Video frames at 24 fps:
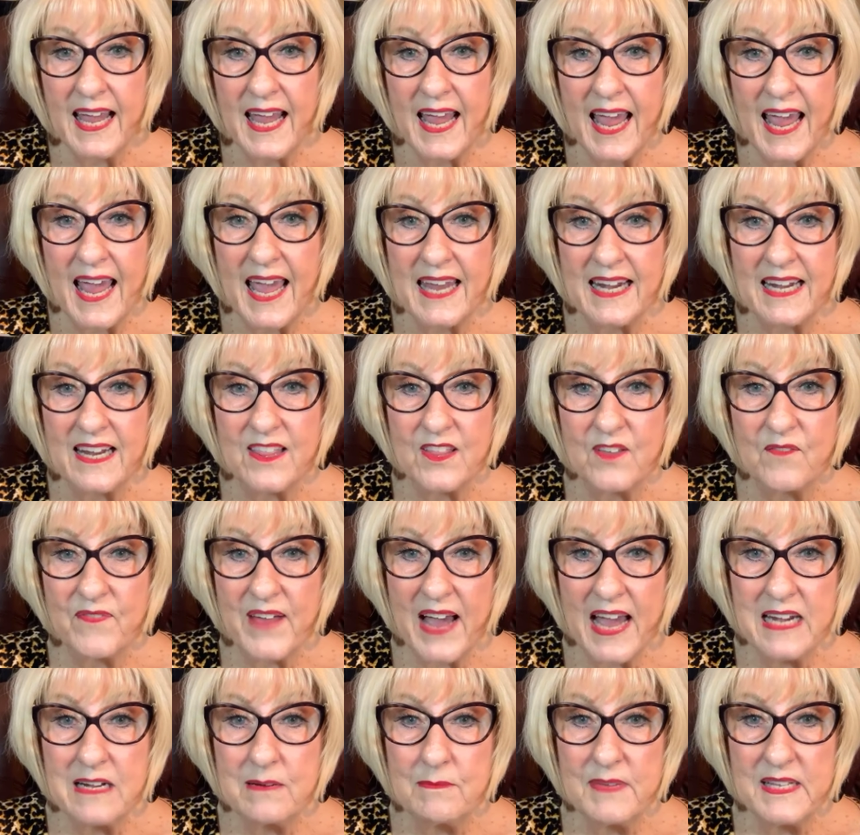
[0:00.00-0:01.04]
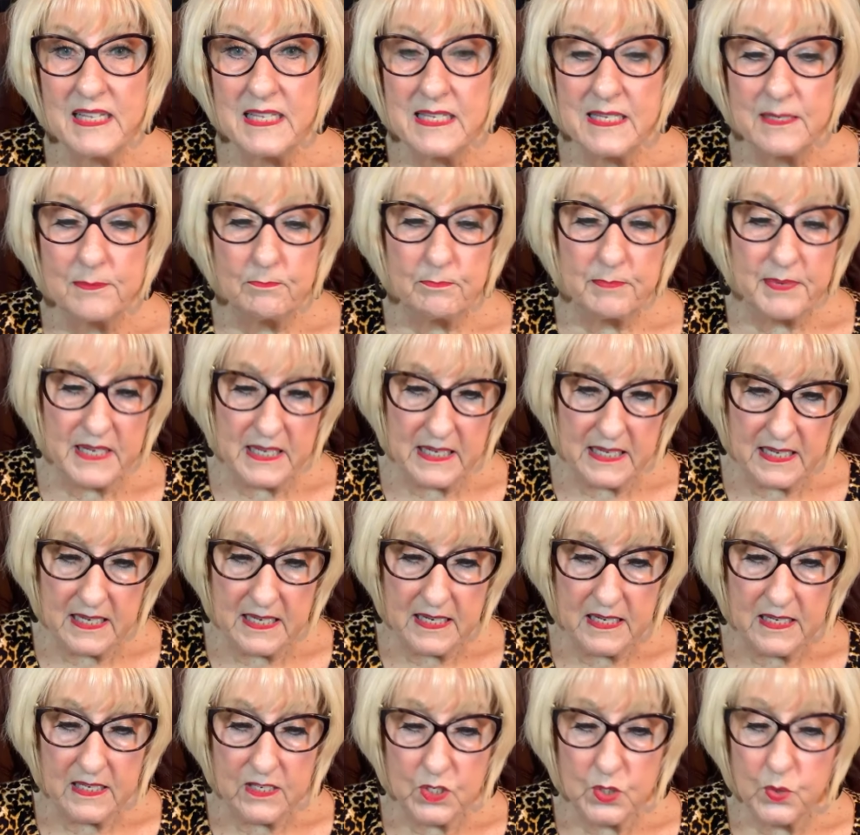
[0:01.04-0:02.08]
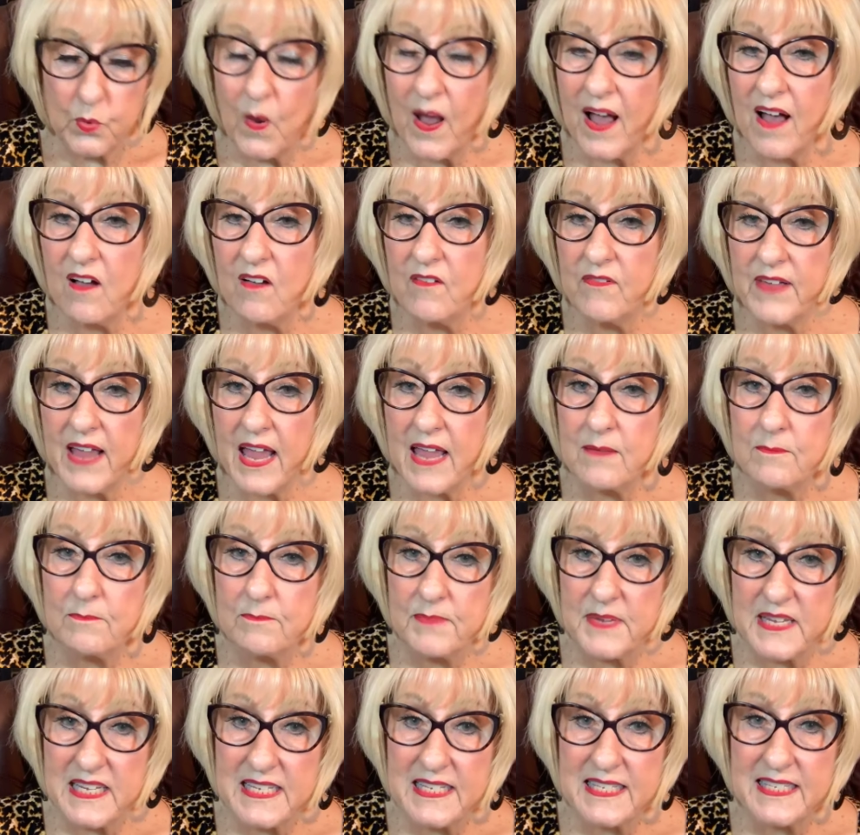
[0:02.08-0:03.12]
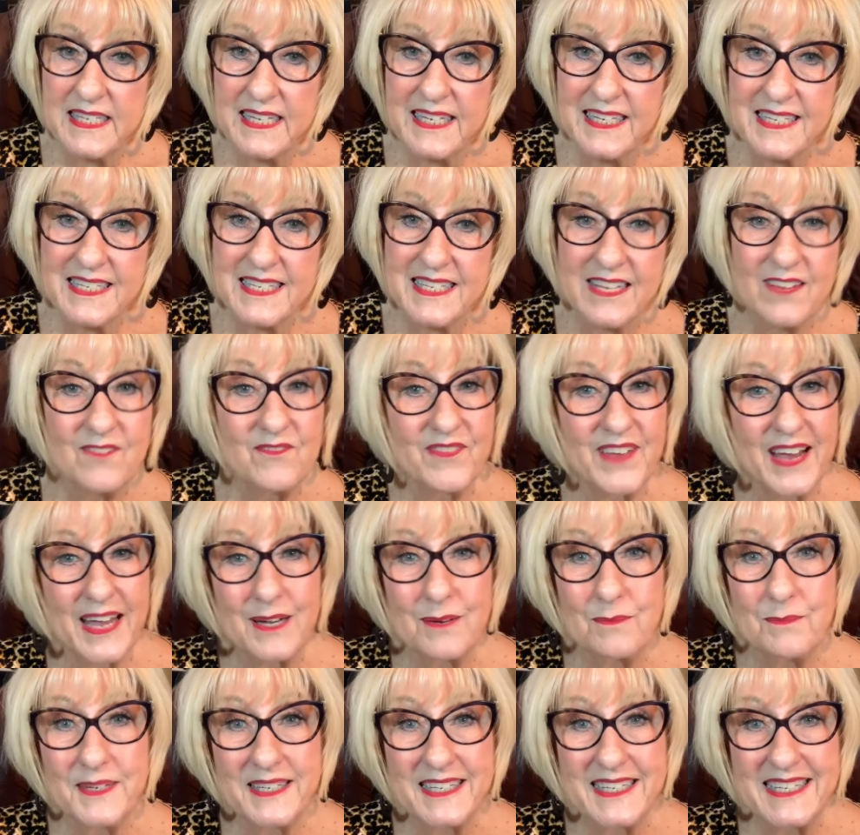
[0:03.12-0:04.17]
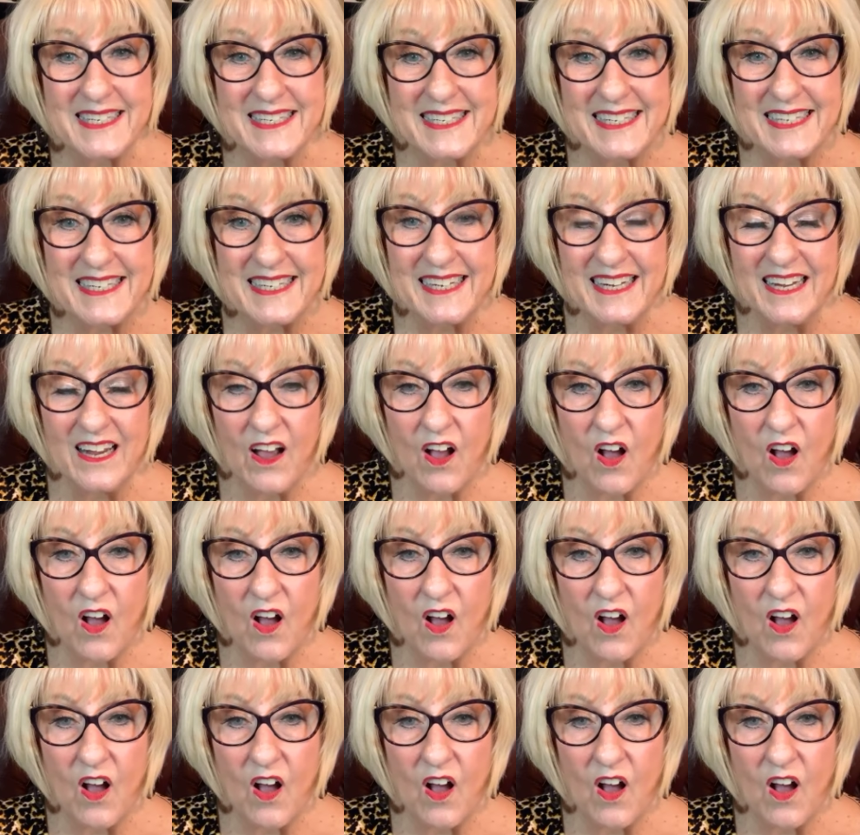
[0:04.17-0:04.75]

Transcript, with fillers: And in the vitamins B12 and B6 and vitamin D,